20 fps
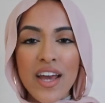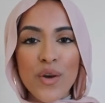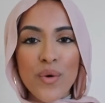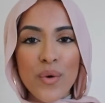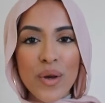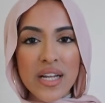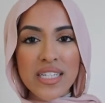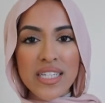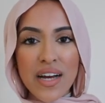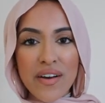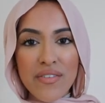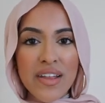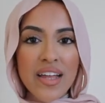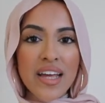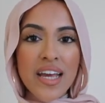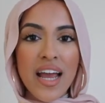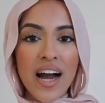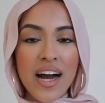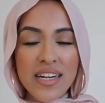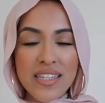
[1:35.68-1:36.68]
You can
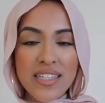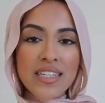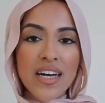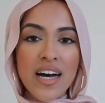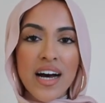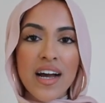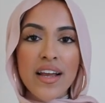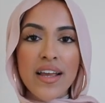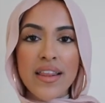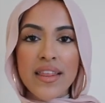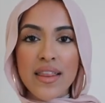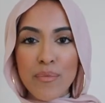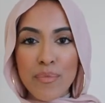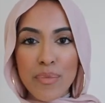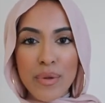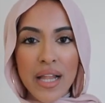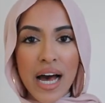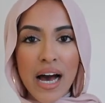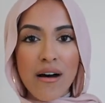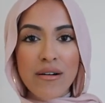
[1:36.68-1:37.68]
definitely untuck the
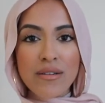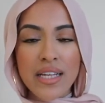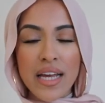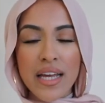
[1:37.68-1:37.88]
blouse